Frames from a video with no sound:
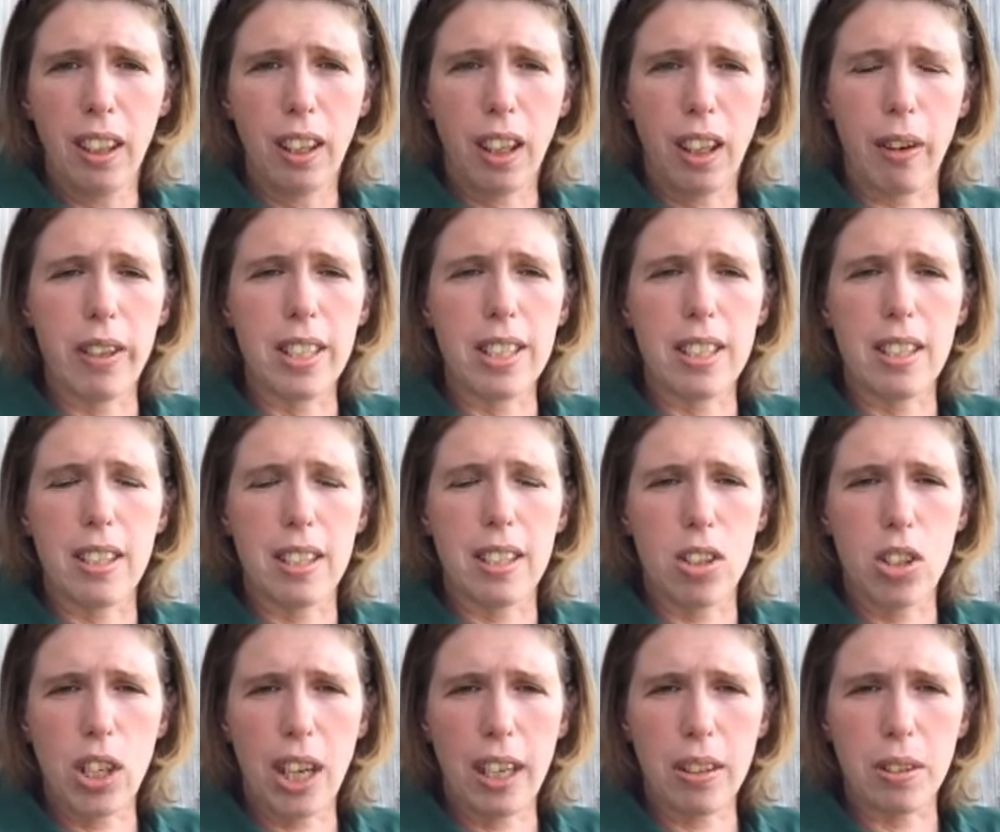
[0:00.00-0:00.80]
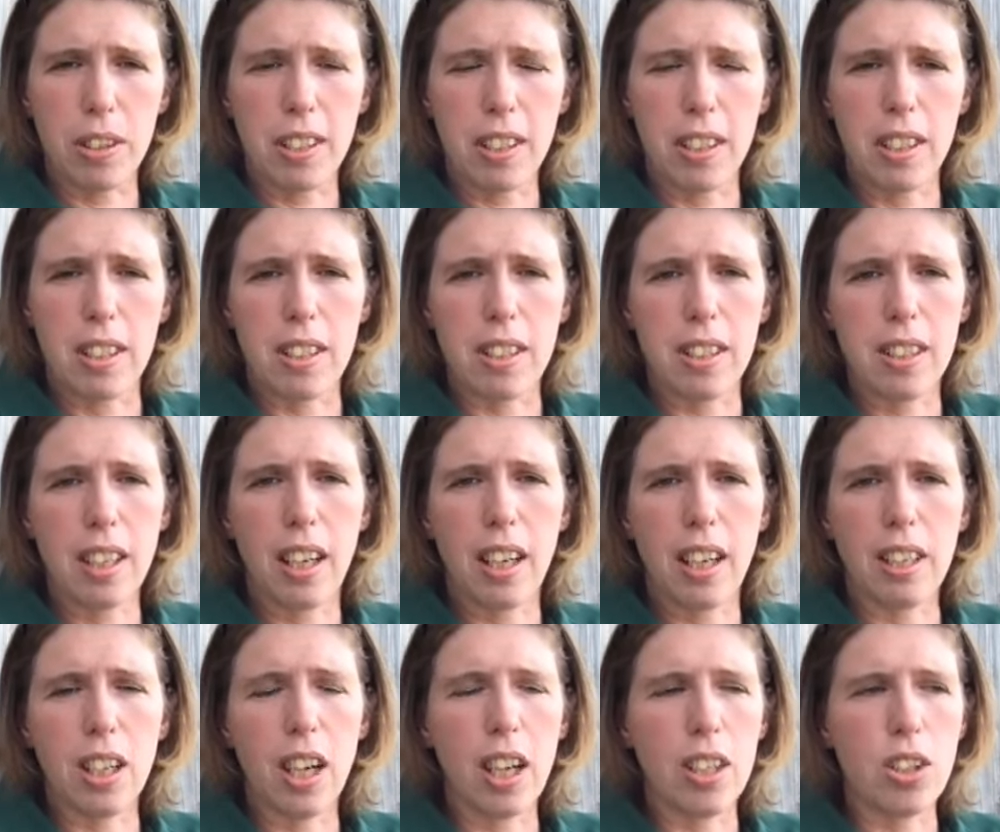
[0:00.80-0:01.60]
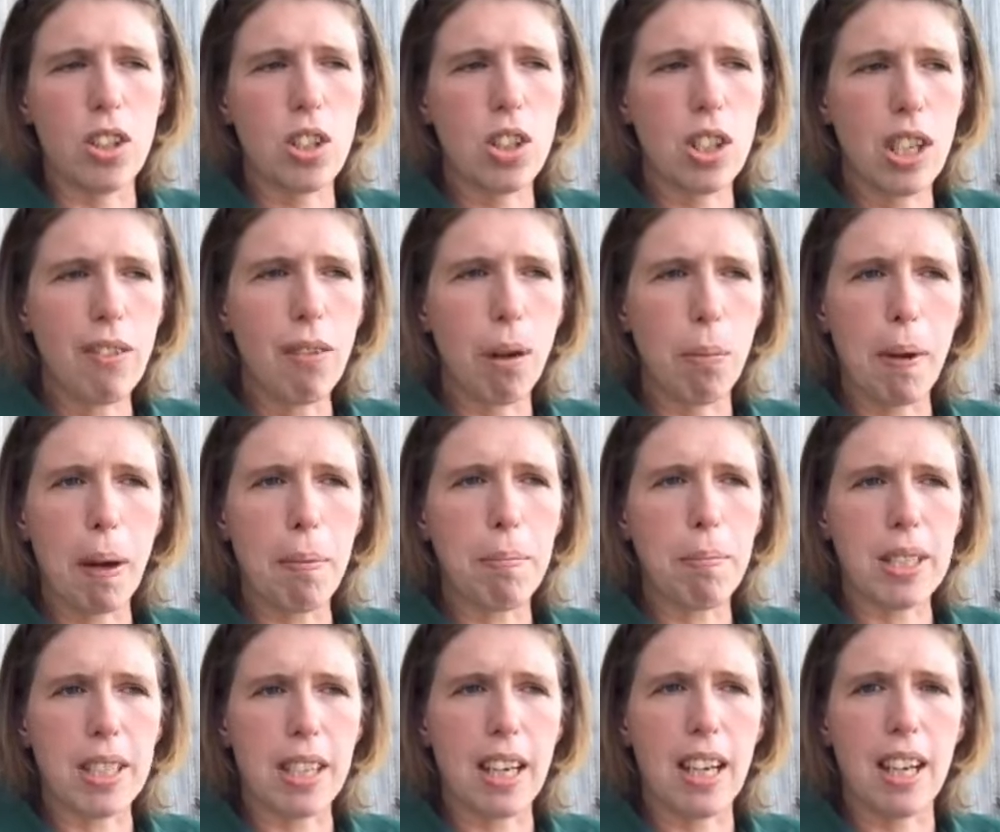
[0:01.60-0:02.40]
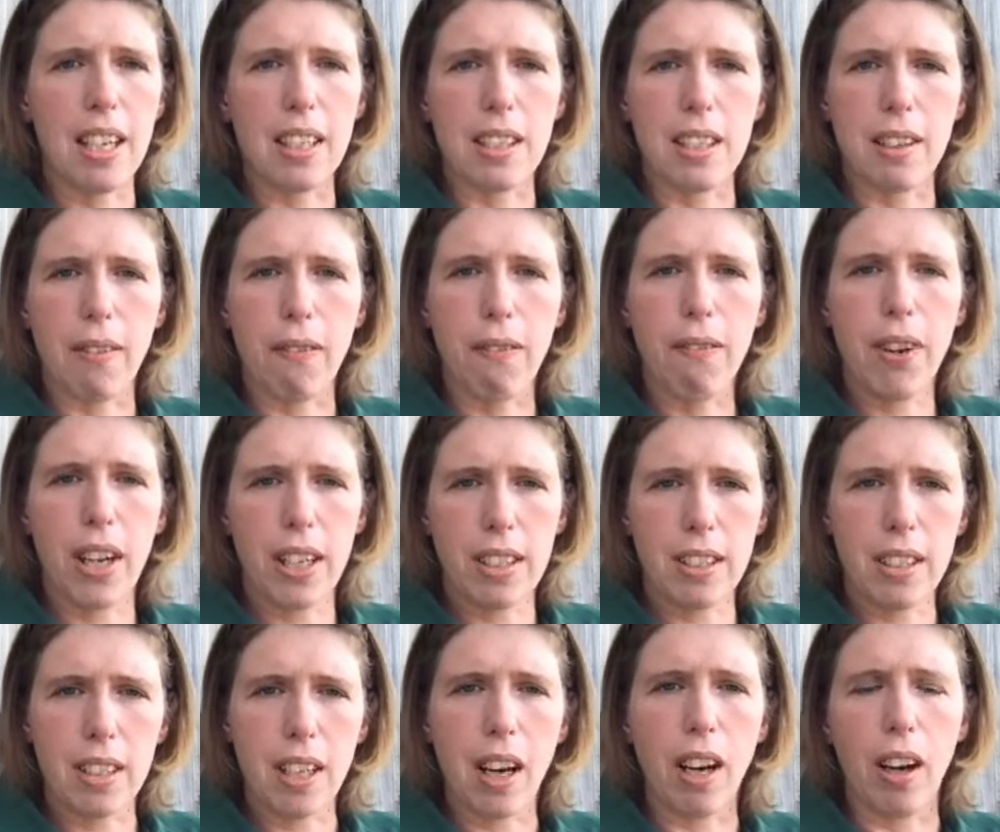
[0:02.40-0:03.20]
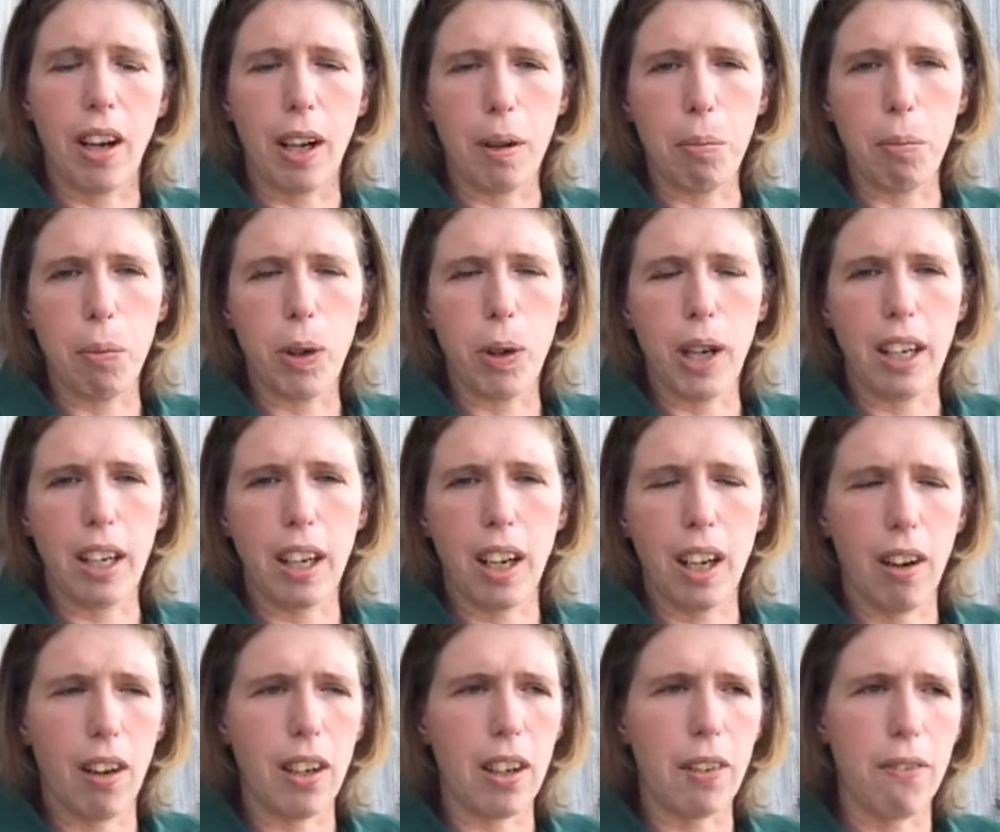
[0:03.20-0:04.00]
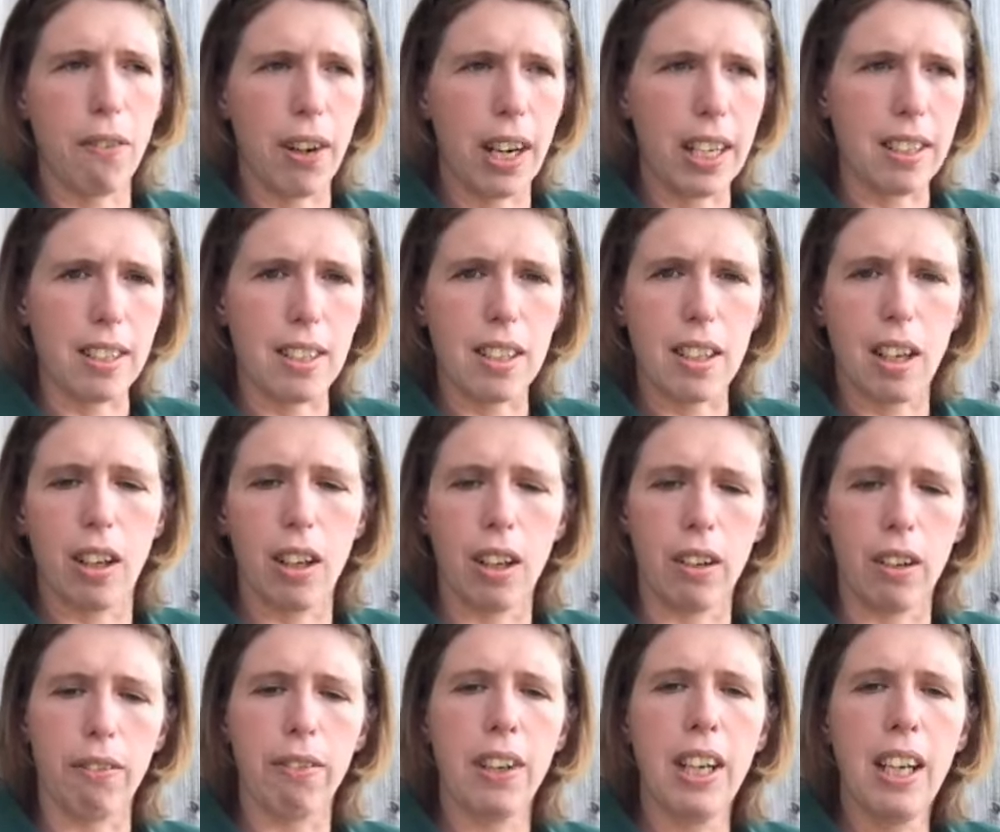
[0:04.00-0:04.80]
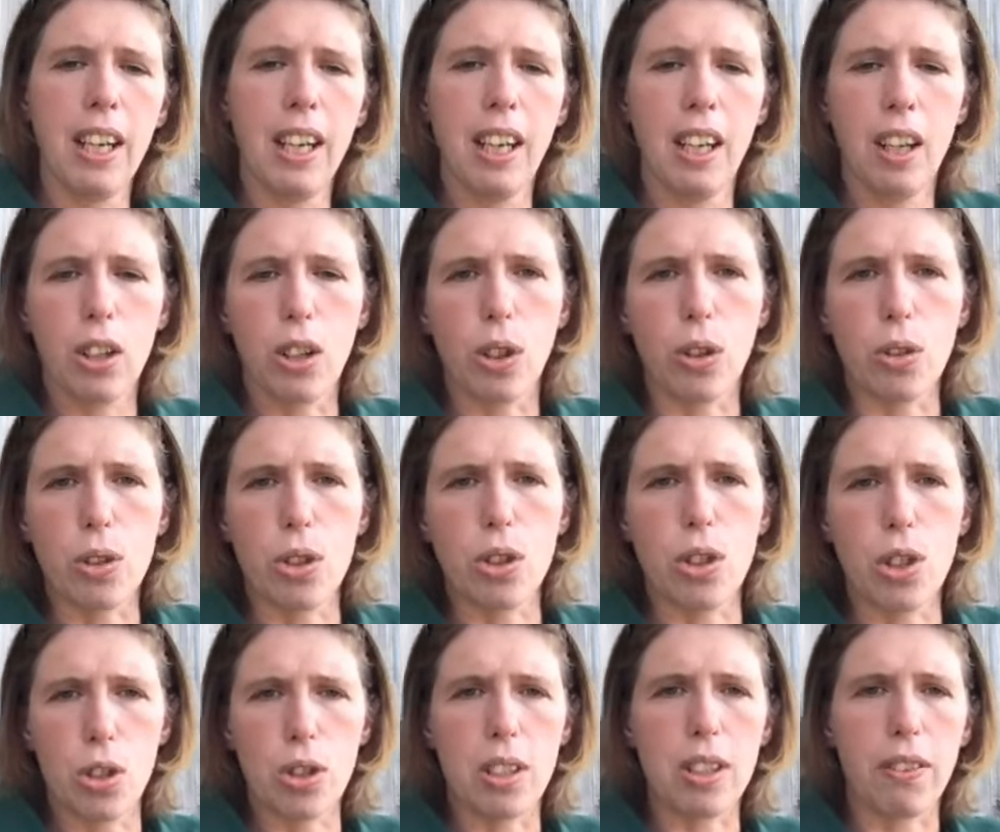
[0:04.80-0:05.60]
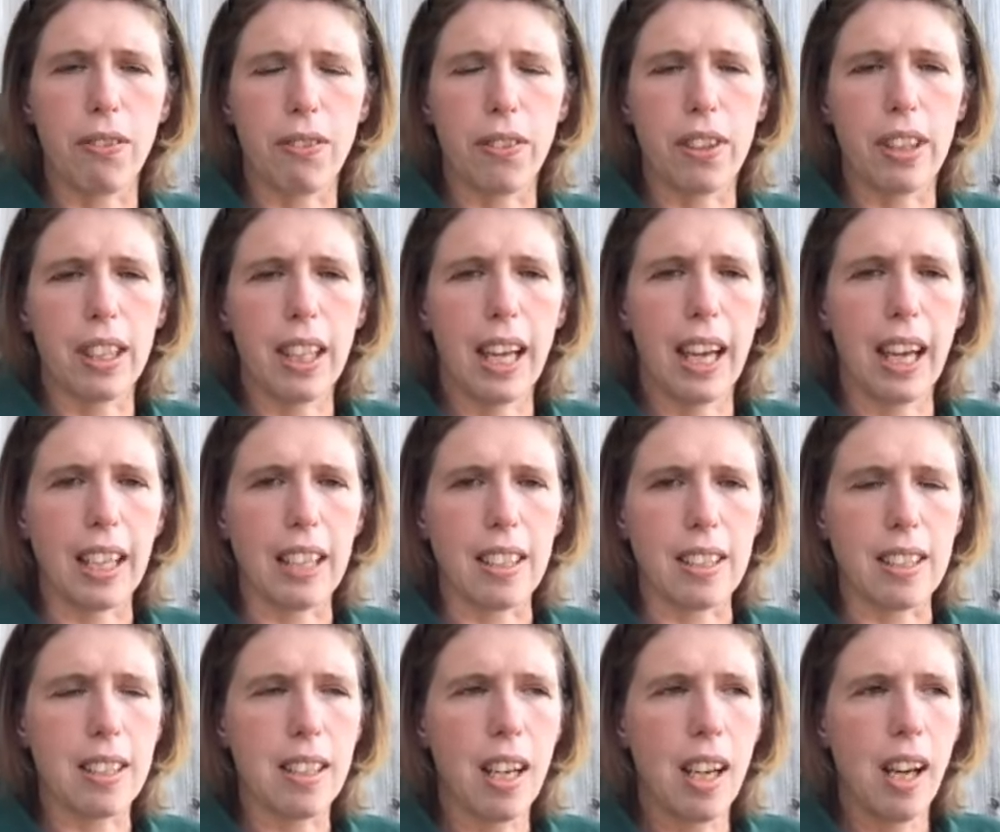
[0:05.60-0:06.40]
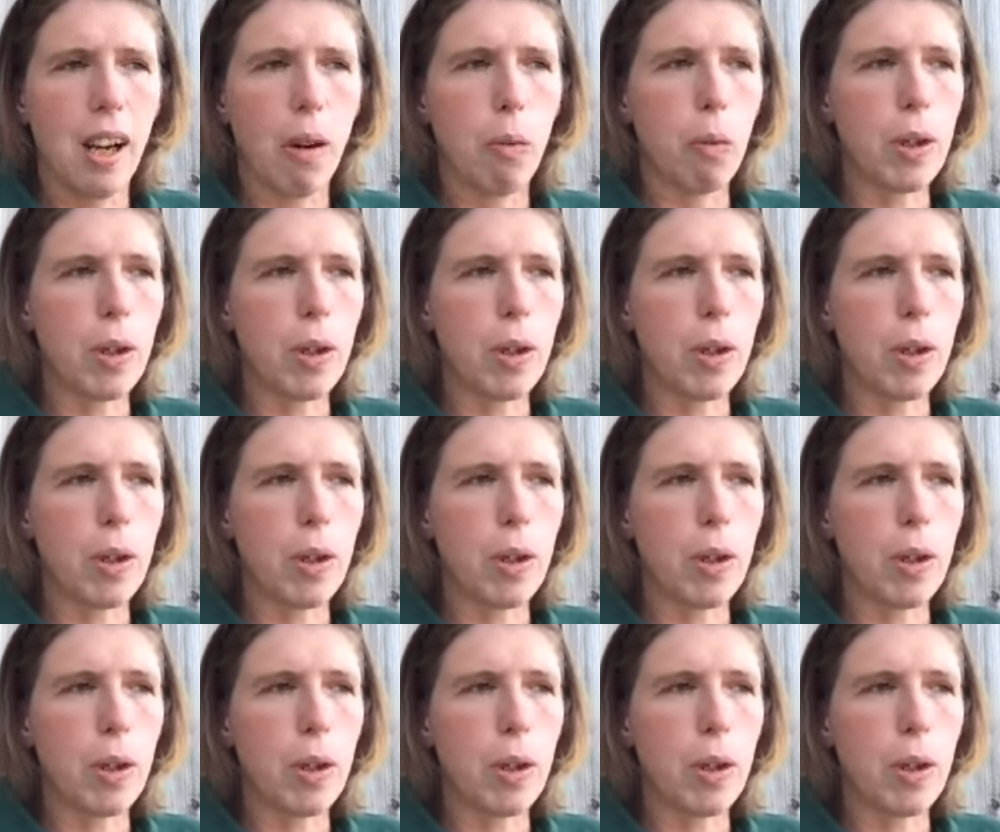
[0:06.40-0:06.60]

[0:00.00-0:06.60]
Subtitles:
go into the shelters, and she remembers it as a fun time when her and her friends kind of got to do different things,